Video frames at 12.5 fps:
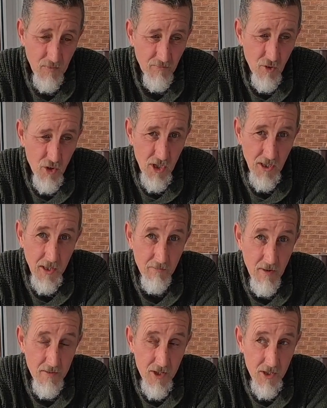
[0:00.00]
Unfortunately the
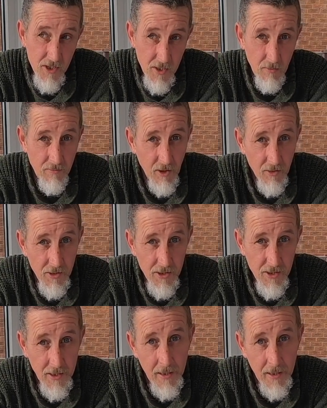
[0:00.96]
rivers are still flooded